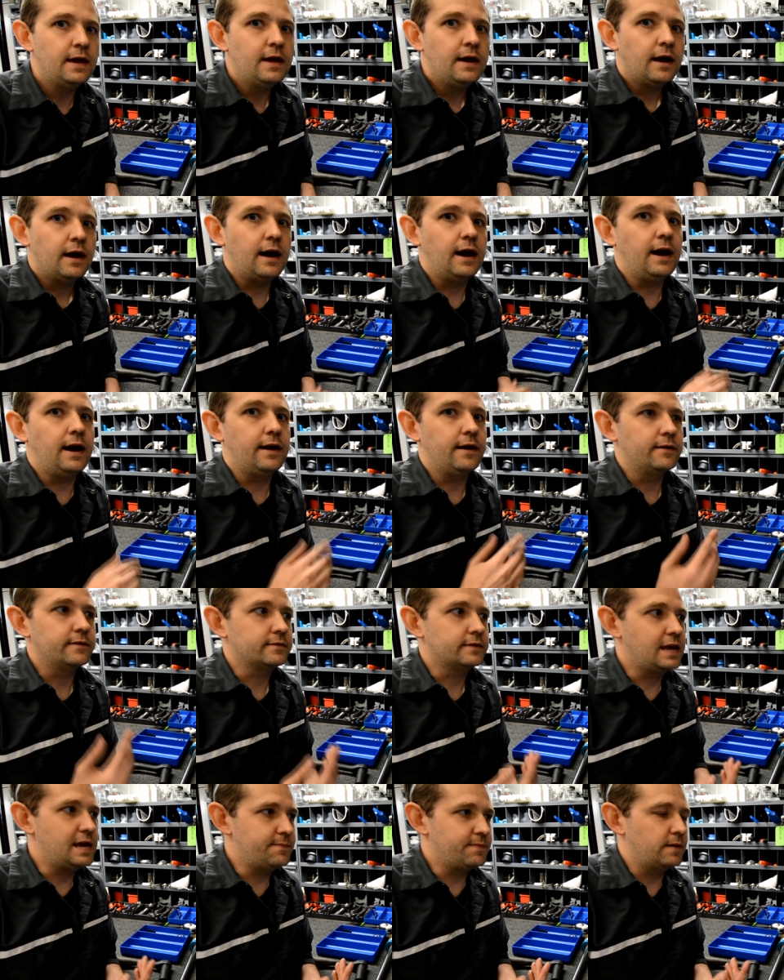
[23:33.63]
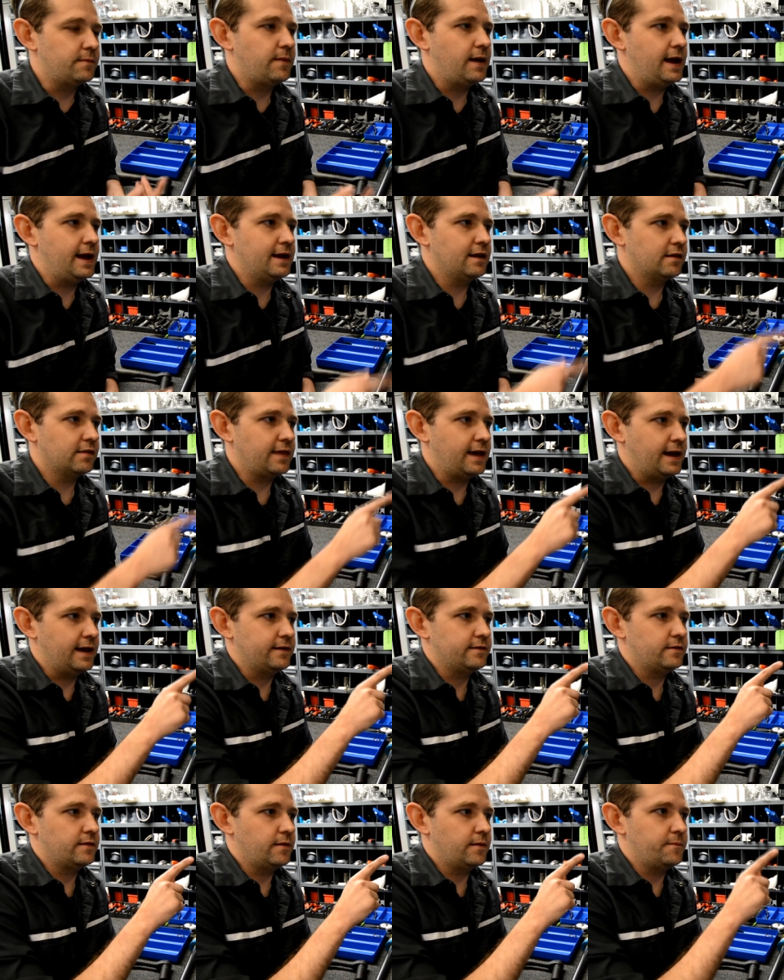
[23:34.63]
Uh, keep in mind that
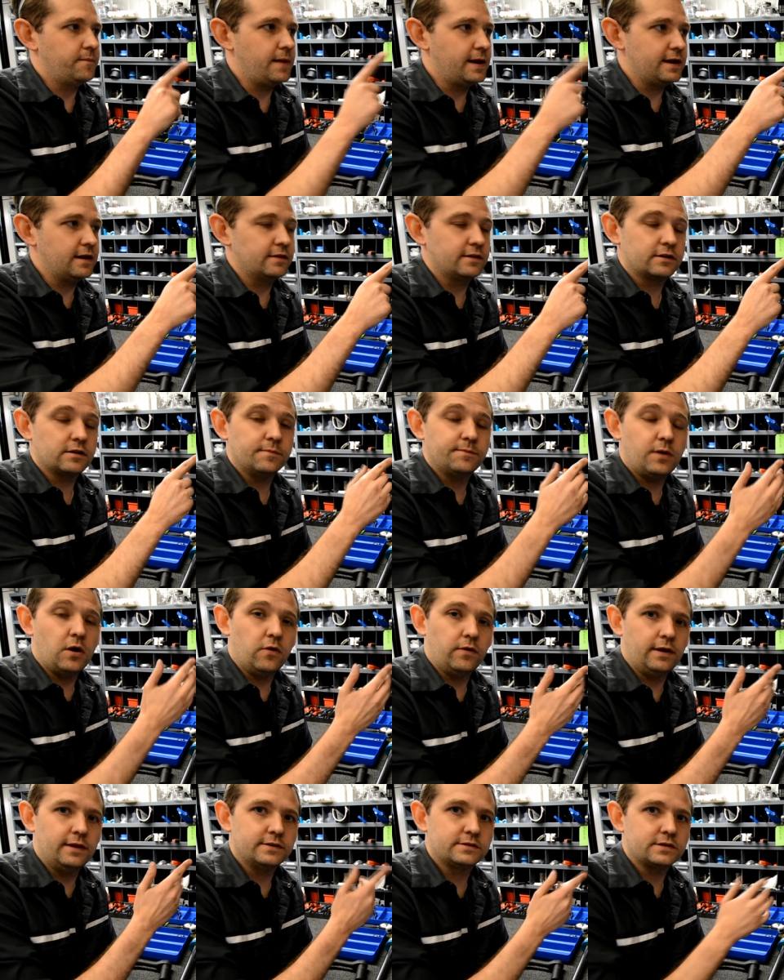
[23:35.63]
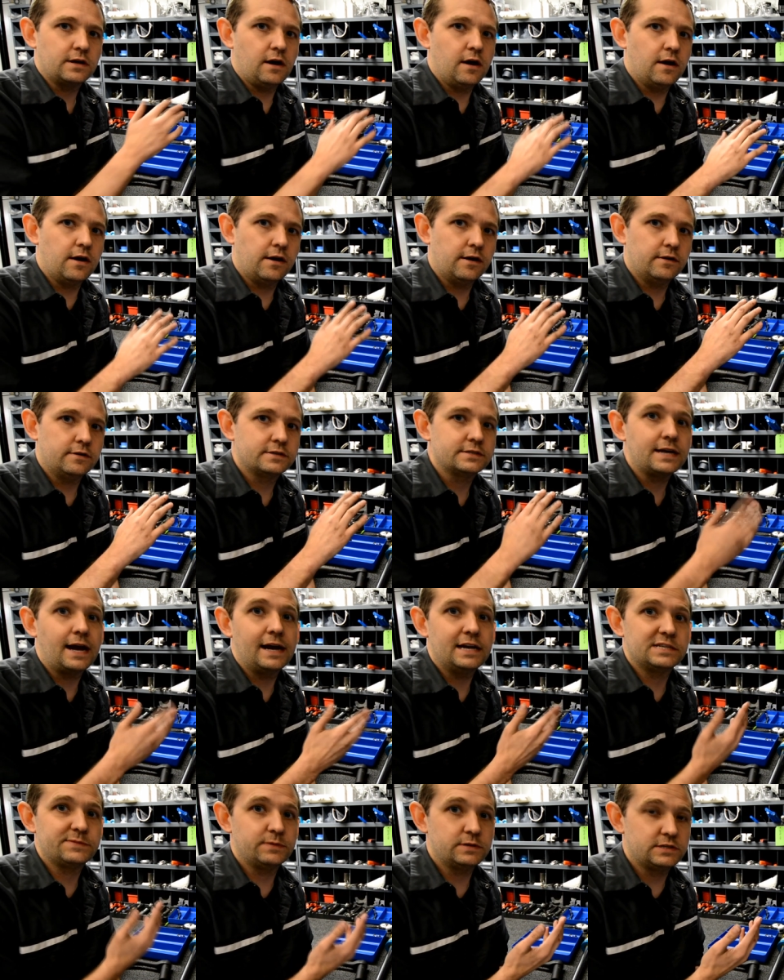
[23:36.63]
many of the components are
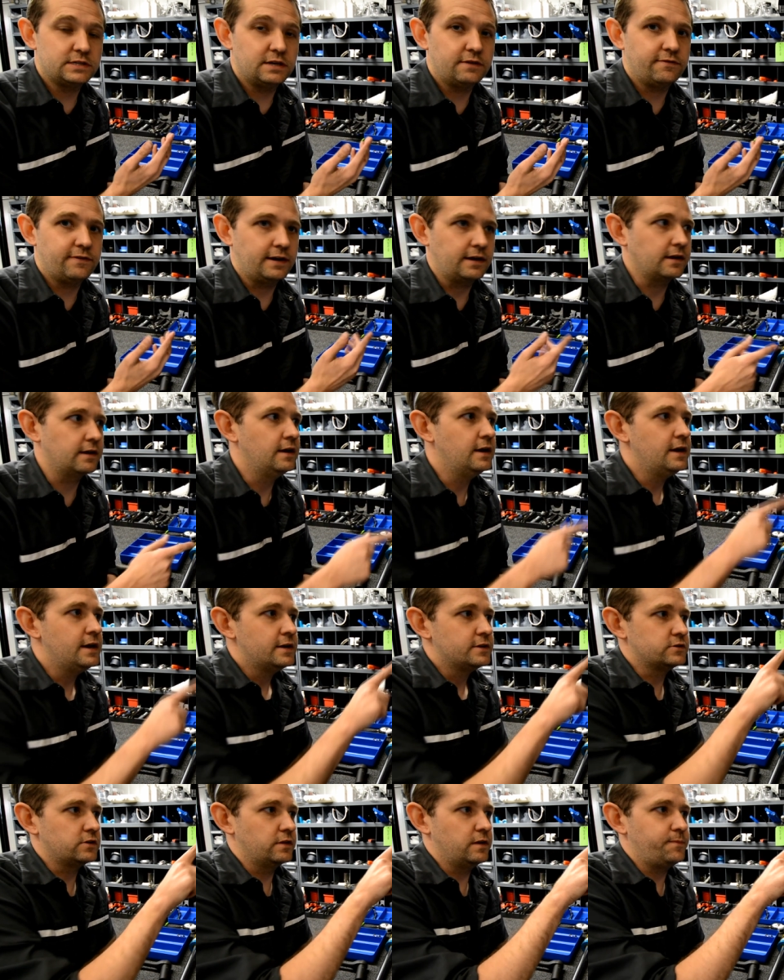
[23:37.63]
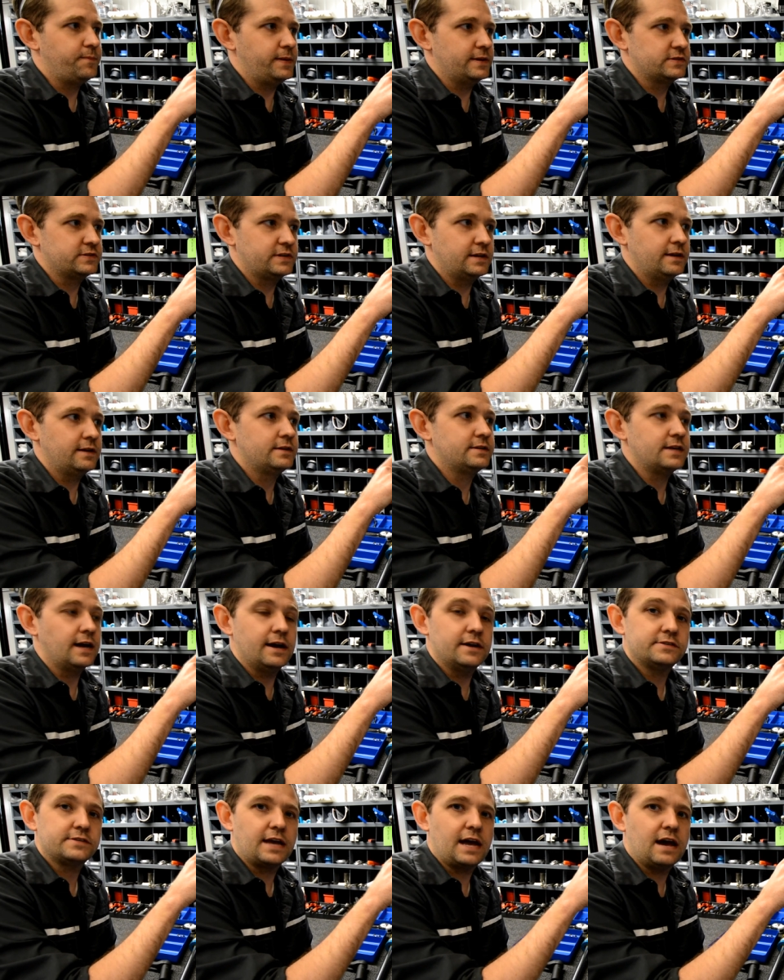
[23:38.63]
side-specific, so the piston
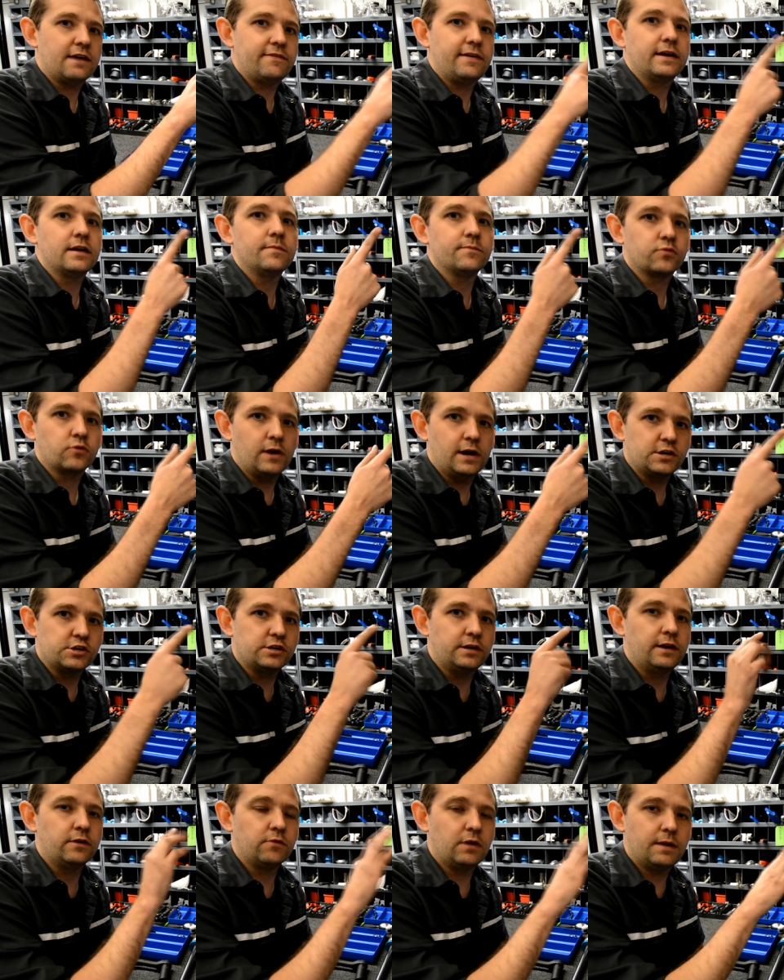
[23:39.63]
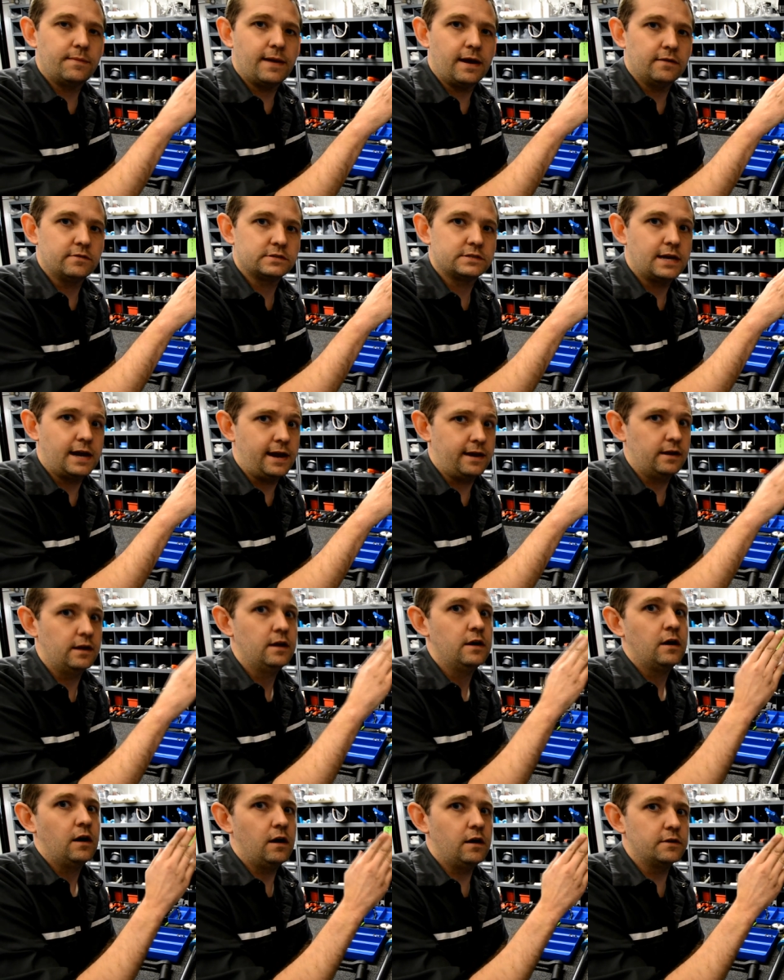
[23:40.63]
does have a compression and rebound side.
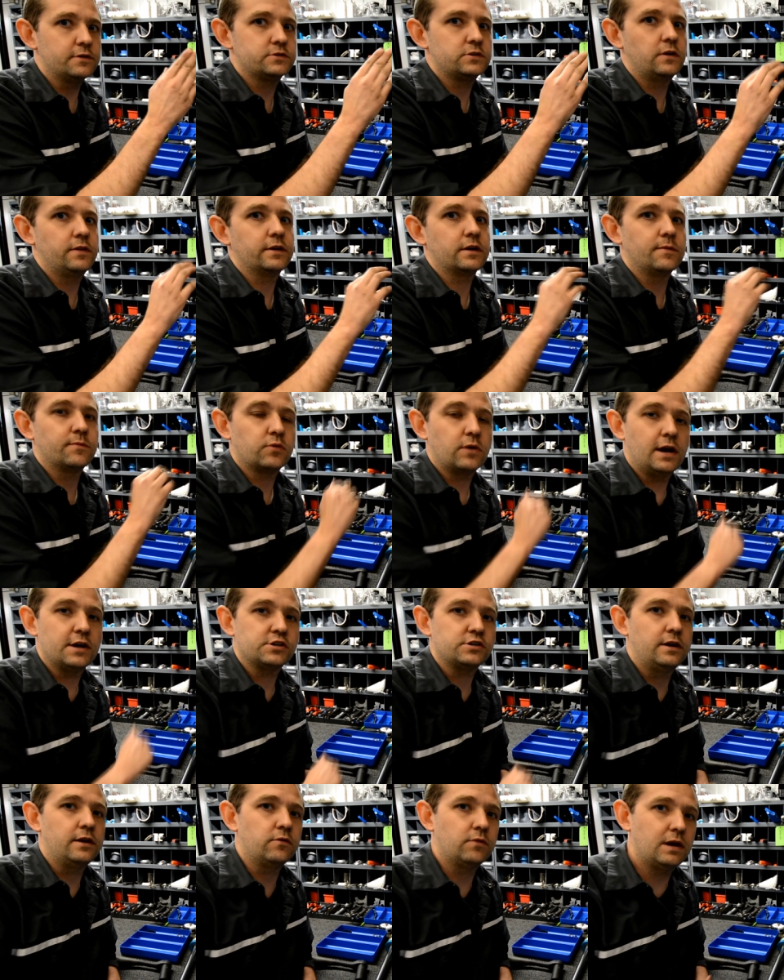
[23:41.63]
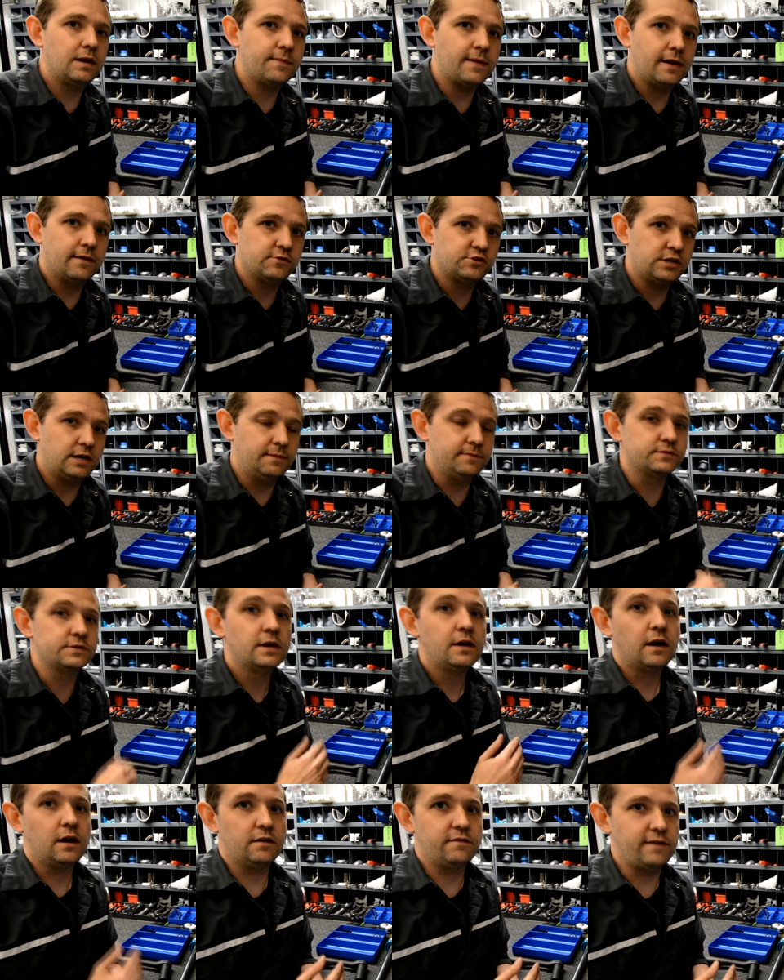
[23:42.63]
Also, the compression and rebound shims
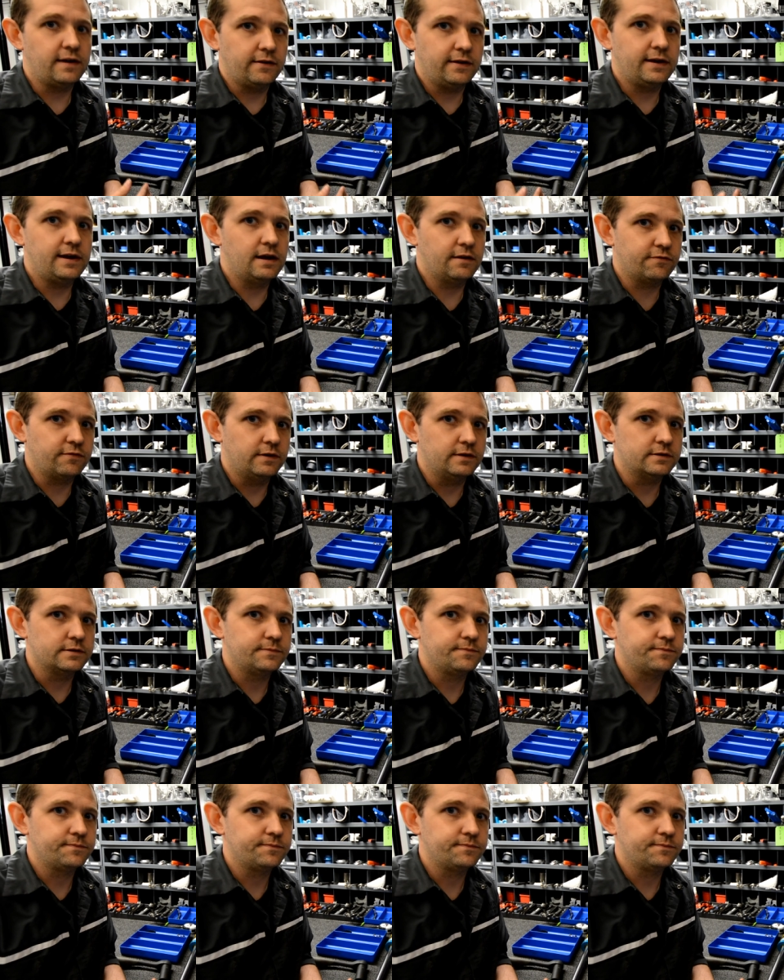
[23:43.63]
are very different.